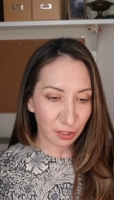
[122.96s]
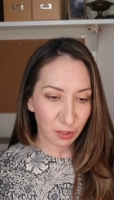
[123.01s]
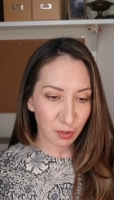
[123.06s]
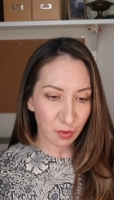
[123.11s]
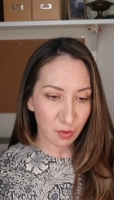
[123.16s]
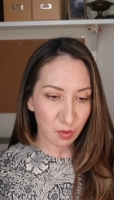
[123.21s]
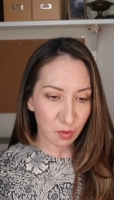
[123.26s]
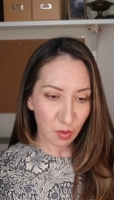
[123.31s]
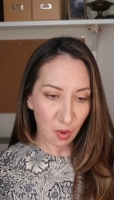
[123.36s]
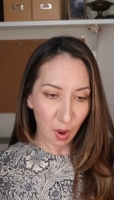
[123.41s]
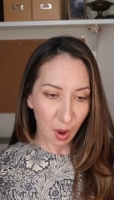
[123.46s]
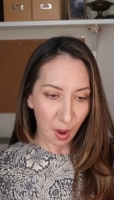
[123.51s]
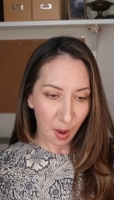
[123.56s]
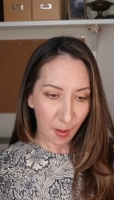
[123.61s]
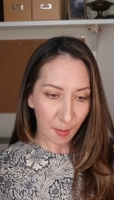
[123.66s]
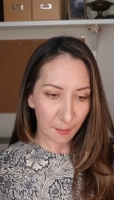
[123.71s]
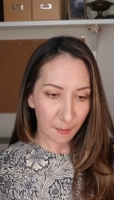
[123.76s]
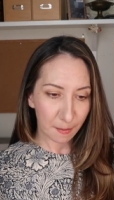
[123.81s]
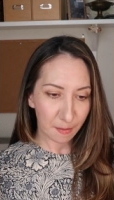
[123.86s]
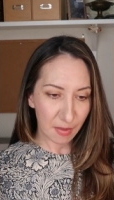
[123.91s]
to
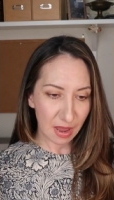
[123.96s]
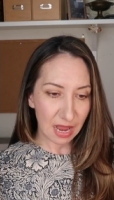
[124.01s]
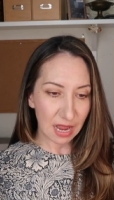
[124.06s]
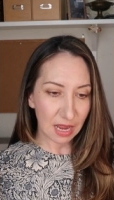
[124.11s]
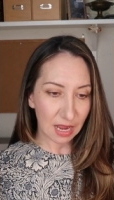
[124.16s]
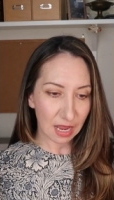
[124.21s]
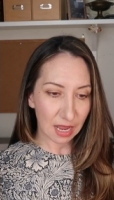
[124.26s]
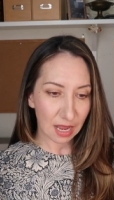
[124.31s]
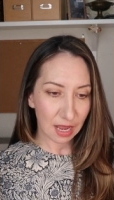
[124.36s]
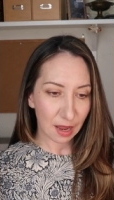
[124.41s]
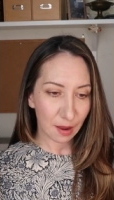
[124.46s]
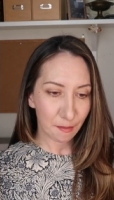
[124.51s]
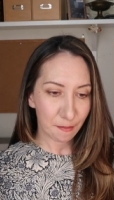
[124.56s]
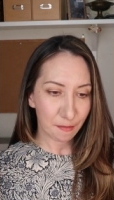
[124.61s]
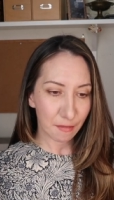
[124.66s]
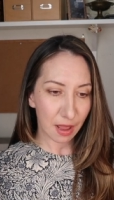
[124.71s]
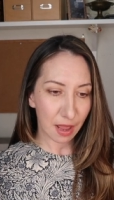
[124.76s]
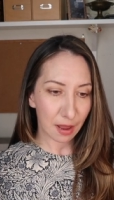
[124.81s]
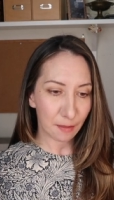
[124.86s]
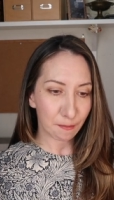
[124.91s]
make
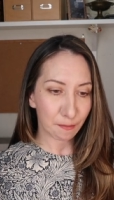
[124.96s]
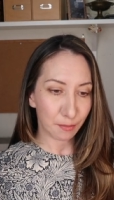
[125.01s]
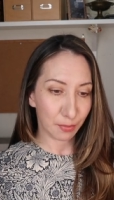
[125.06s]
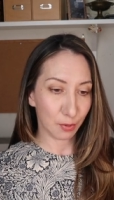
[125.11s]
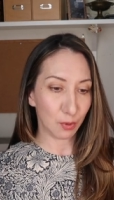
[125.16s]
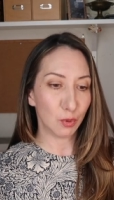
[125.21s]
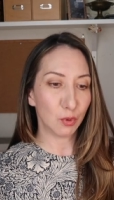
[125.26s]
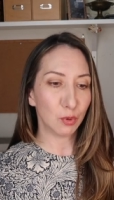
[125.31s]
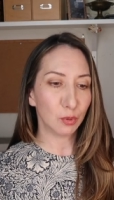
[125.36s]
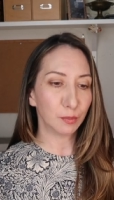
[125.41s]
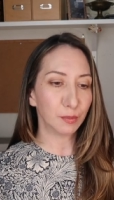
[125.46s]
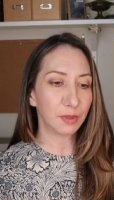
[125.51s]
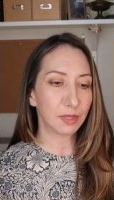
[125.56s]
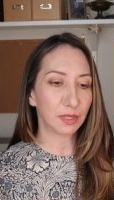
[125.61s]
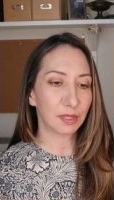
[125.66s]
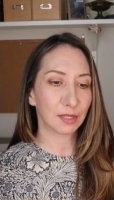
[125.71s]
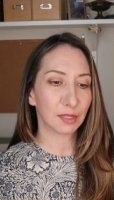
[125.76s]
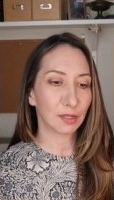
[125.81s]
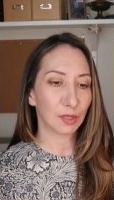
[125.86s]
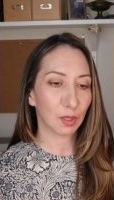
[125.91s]
my
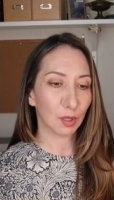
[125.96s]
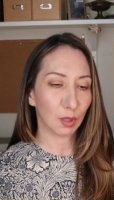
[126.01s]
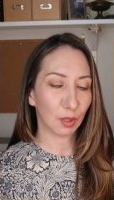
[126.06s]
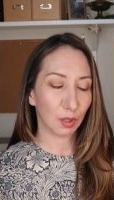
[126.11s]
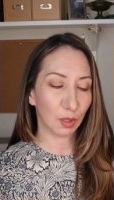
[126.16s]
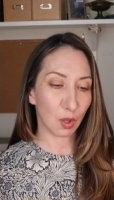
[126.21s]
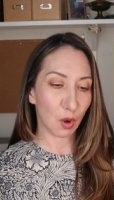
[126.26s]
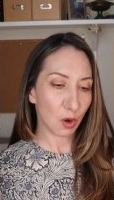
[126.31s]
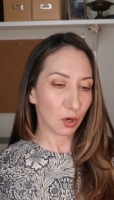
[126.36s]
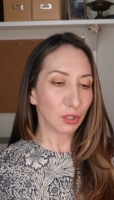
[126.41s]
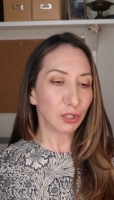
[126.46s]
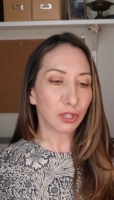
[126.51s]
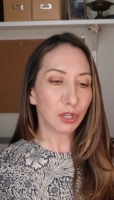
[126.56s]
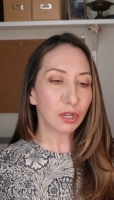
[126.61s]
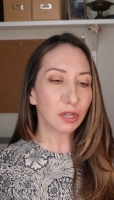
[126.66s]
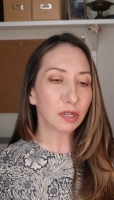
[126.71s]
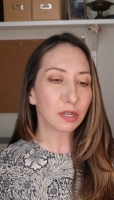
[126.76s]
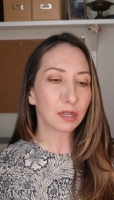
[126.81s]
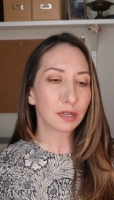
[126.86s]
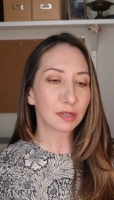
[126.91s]
boobs
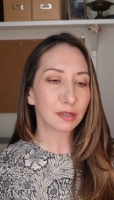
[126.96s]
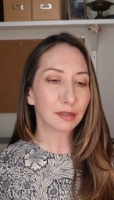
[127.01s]
larger